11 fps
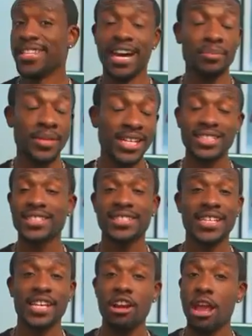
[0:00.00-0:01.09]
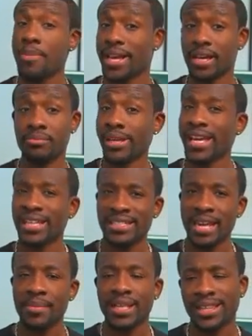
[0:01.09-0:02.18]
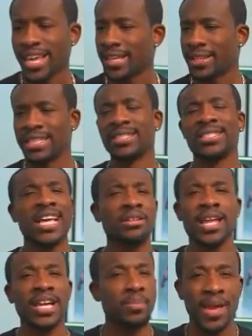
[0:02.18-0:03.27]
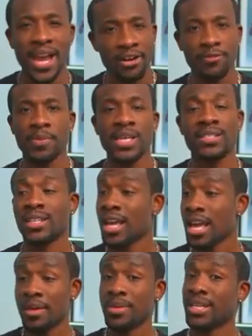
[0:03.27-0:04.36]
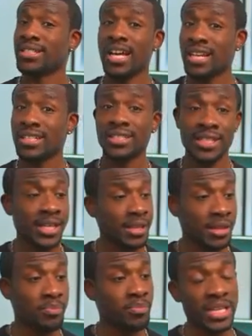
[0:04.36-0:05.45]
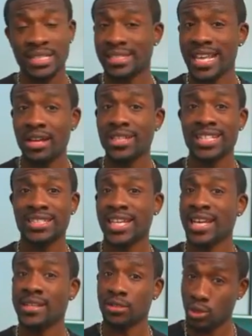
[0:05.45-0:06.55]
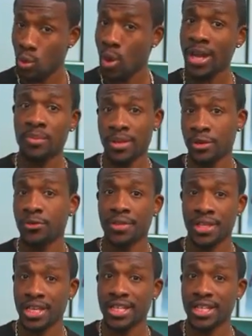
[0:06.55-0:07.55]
Now, I'm not gonna sit here and make a blanket statement like these sound like a pair of Beats, because honestly, the Beats sound has changed quite a bit over the